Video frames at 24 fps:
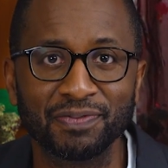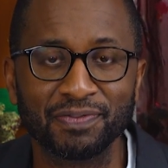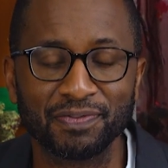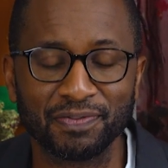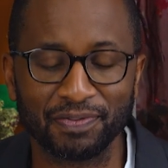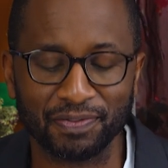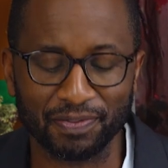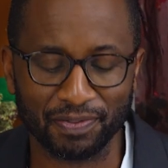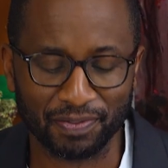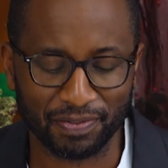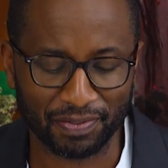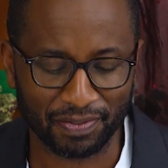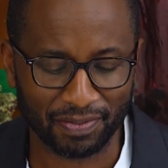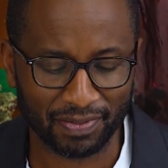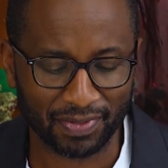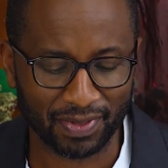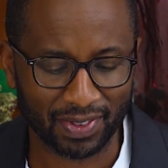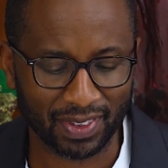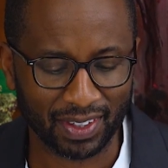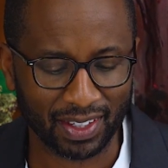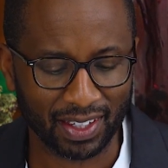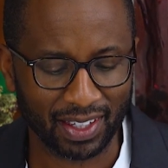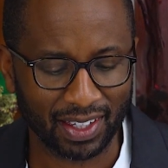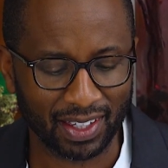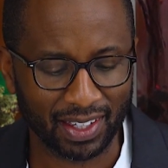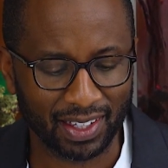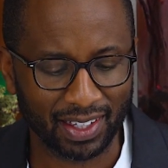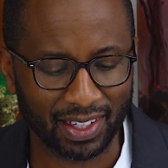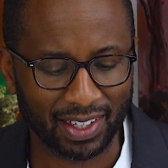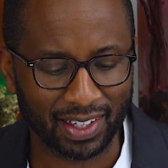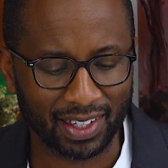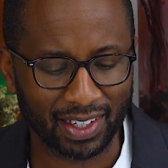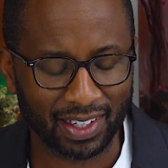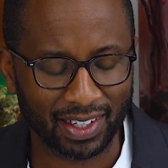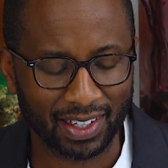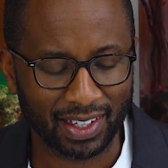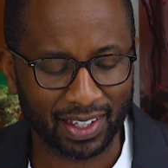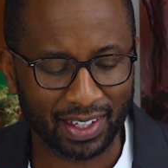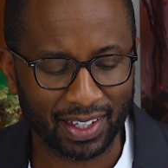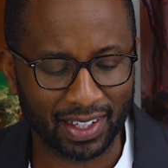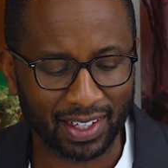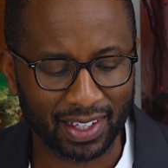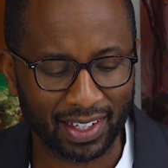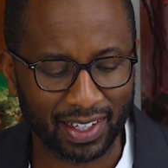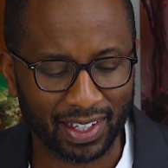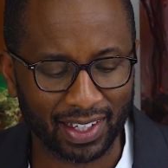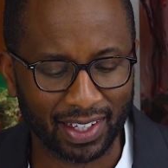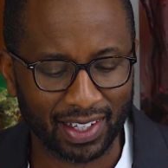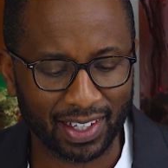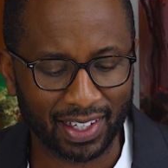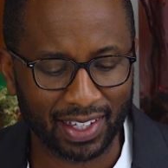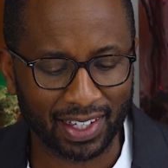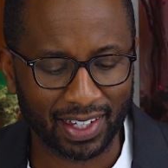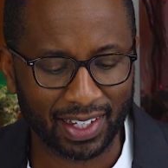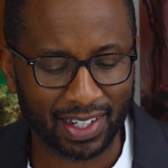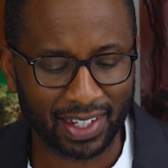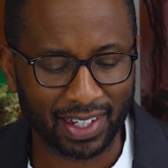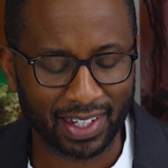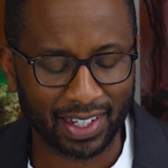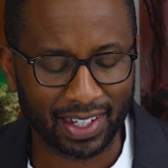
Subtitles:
Nobody speaks.